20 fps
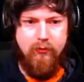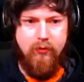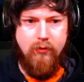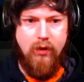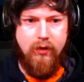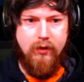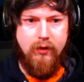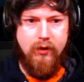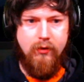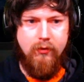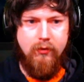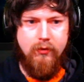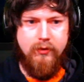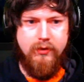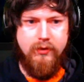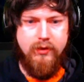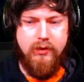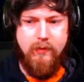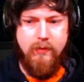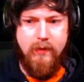Rocking
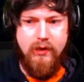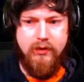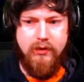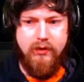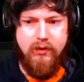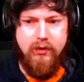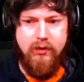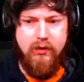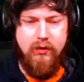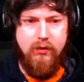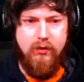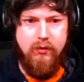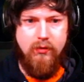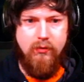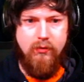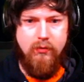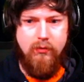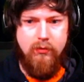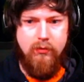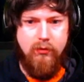horse is about to go.